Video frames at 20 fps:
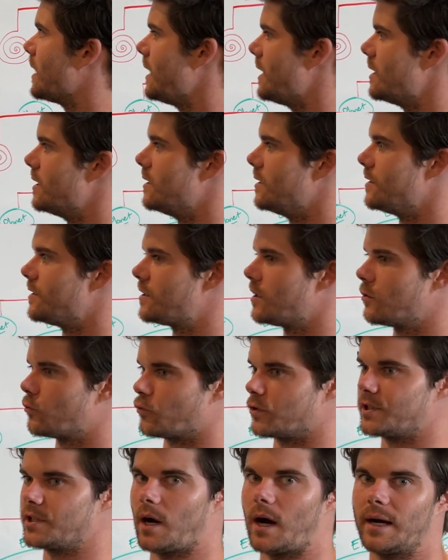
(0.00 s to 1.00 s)
is
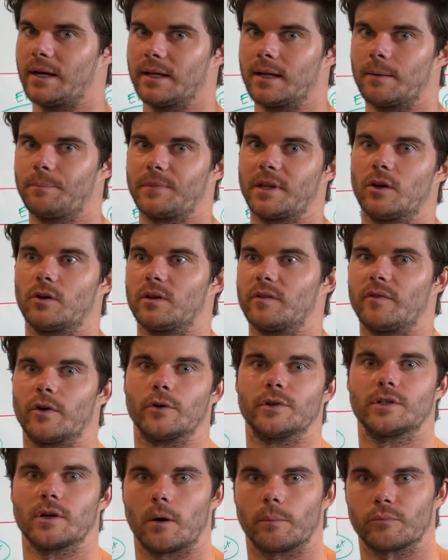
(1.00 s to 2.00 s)
residing up there at the
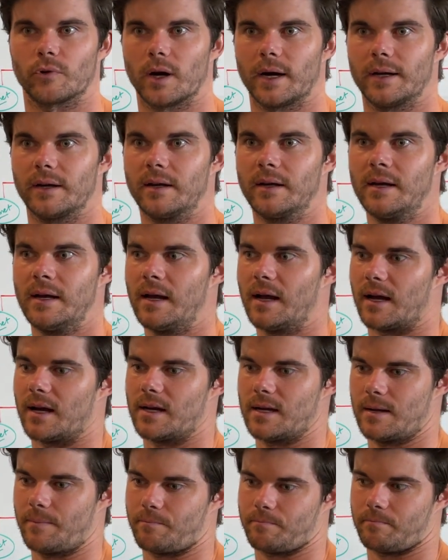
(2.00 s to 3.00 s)
very top, right?
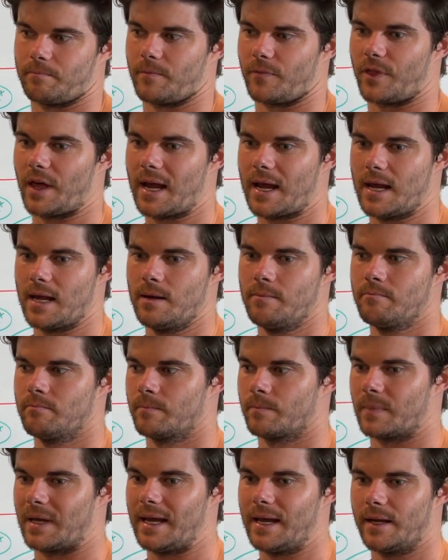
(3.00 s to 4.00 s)
They,
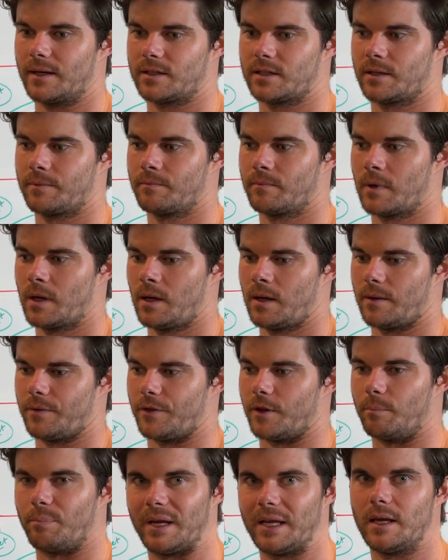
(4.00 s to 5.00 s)
it,
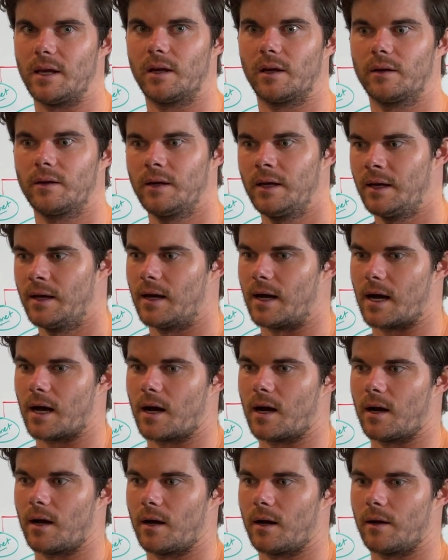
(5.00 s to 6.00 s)
the being,
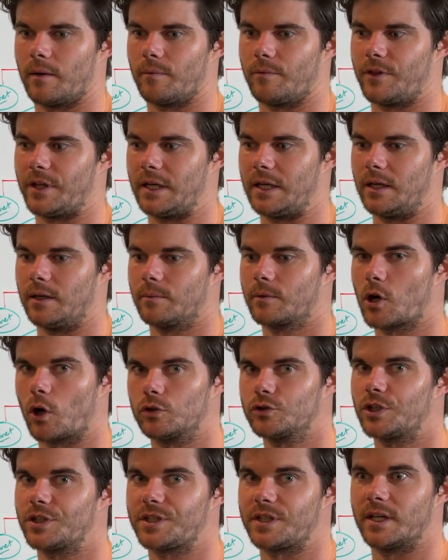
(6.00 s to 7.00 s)
the
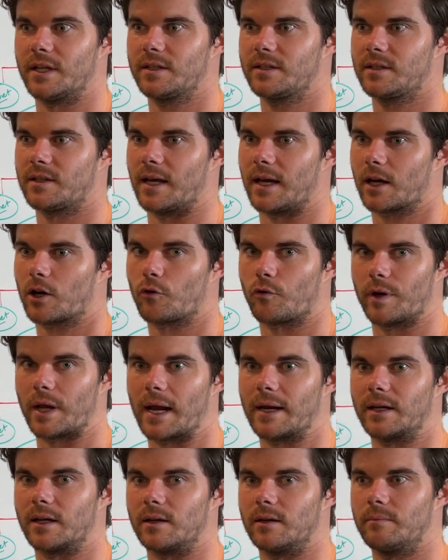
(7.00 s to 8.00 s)
consciousness that
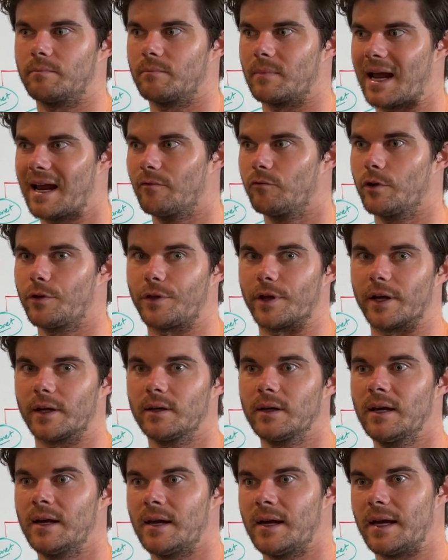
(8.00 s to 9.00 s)
created
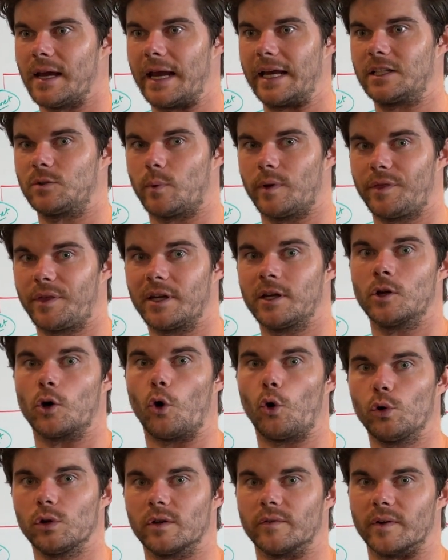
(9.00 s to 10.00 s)
everything is within
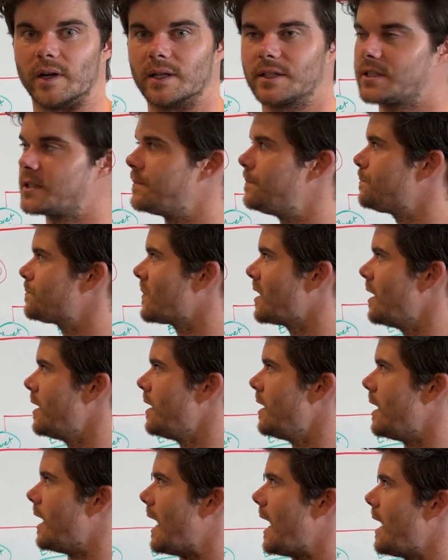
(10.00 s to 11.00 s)
all of us.
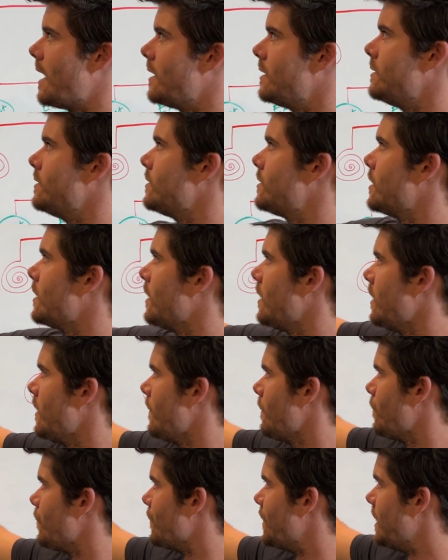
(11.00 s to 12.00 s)
And
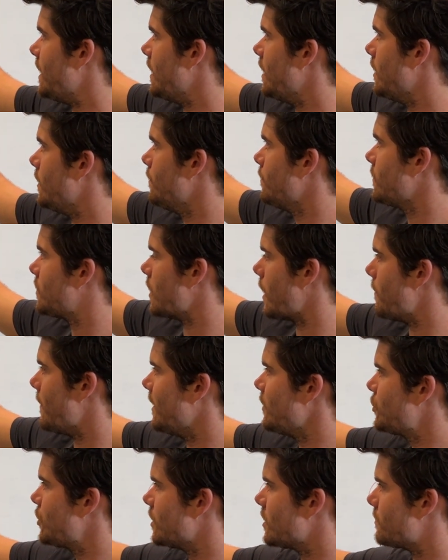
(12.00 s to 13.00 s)
the
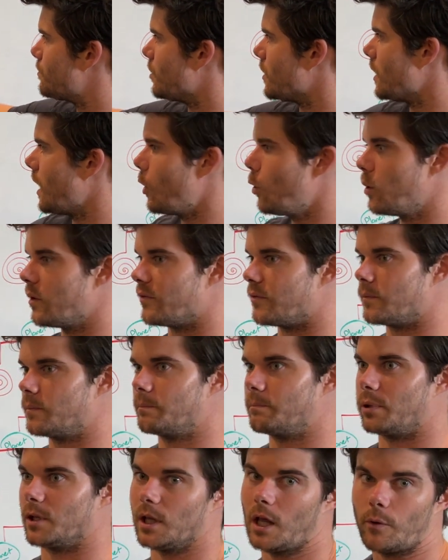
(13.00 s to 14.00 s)
dimensions below
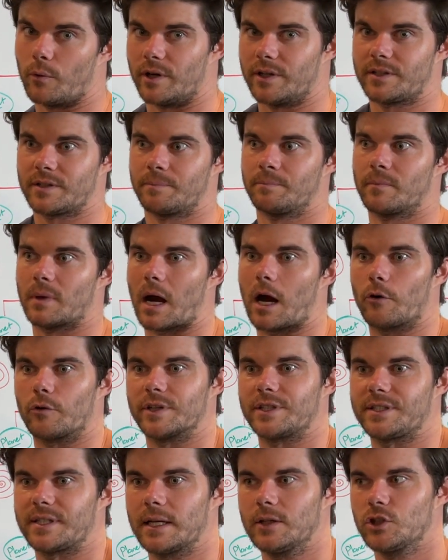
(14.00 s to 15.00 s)
it are
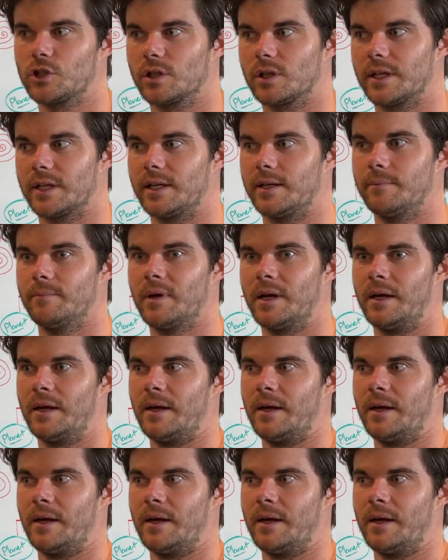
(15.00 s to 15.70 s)
essentially